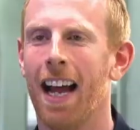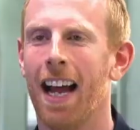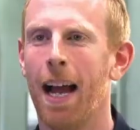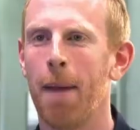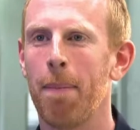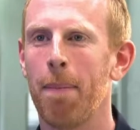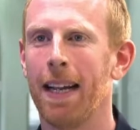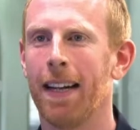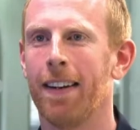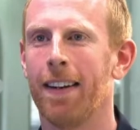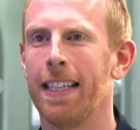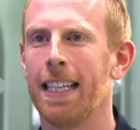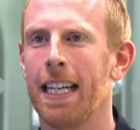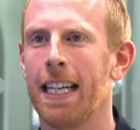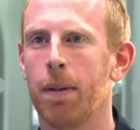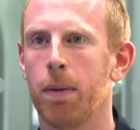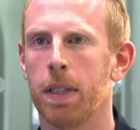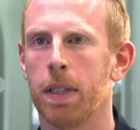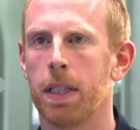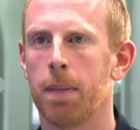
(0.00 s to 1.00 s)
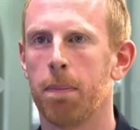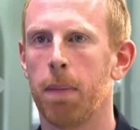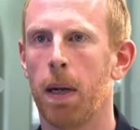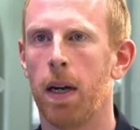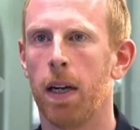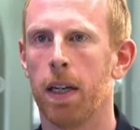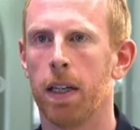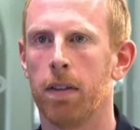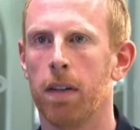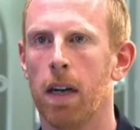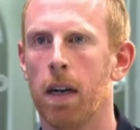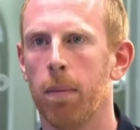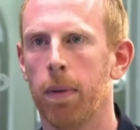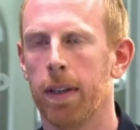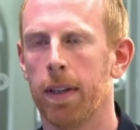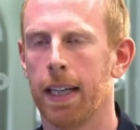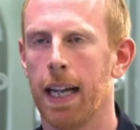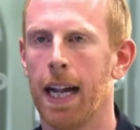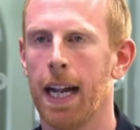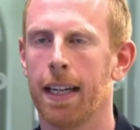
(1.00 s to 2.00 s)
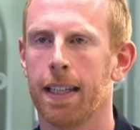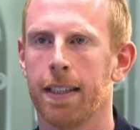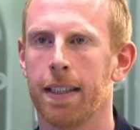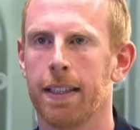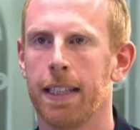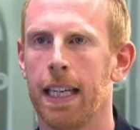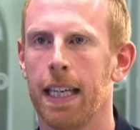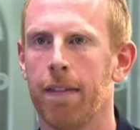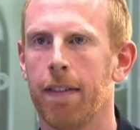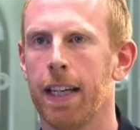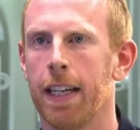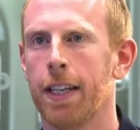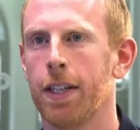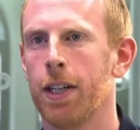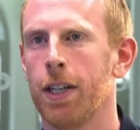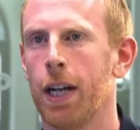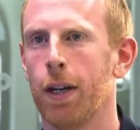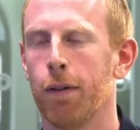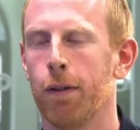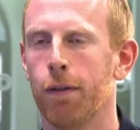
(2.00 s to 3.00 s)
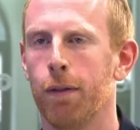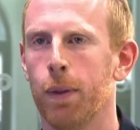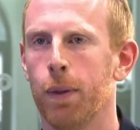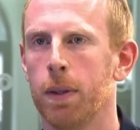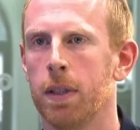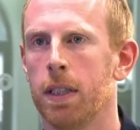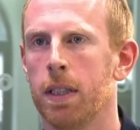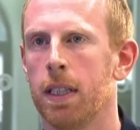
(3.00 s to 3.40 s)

Our big idea was to partner up with Cactus T V and Channel four to